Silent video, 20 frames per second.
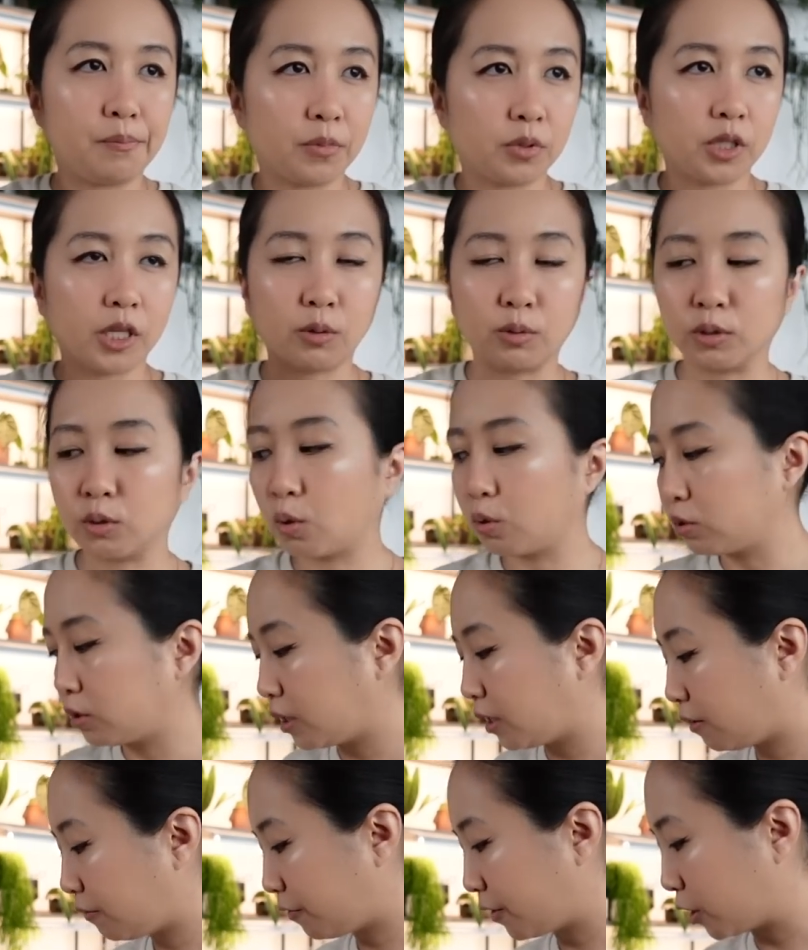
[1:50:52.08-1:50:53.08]
liquid gold
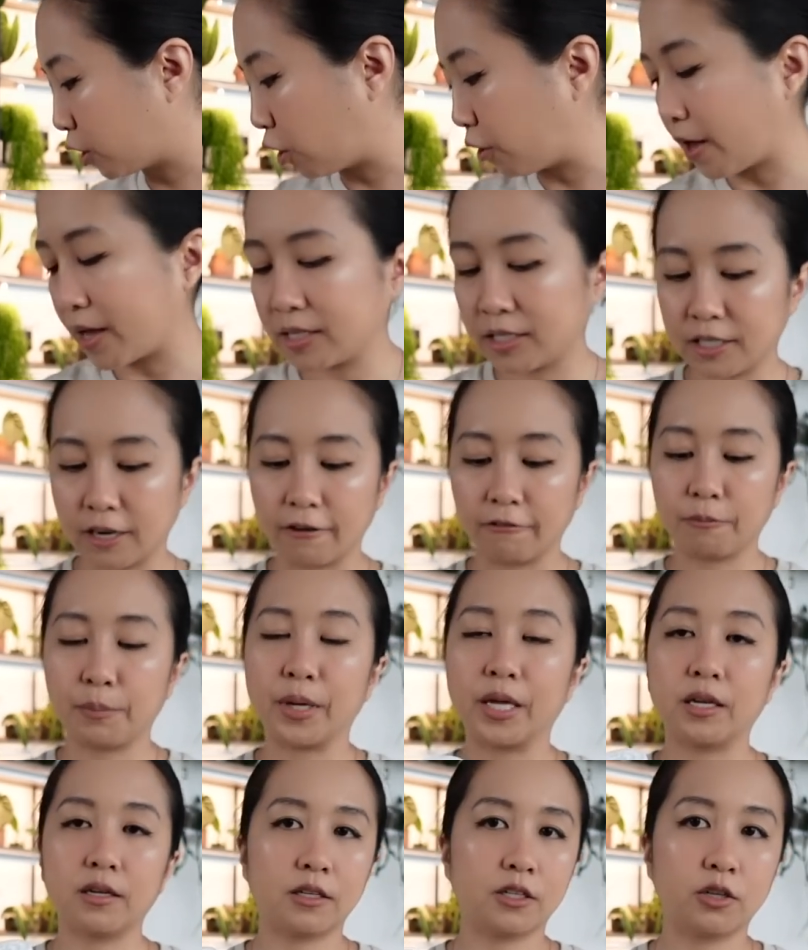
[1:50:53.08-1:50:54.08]
leaf and all that stuff,
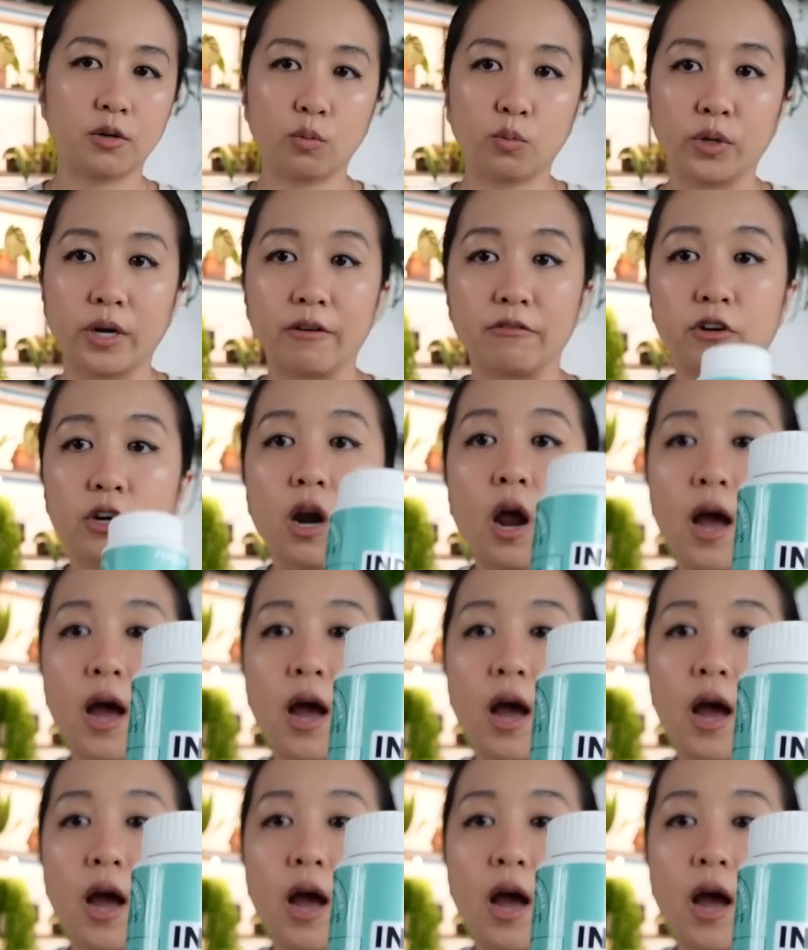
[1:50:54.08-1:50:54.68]
but whatever.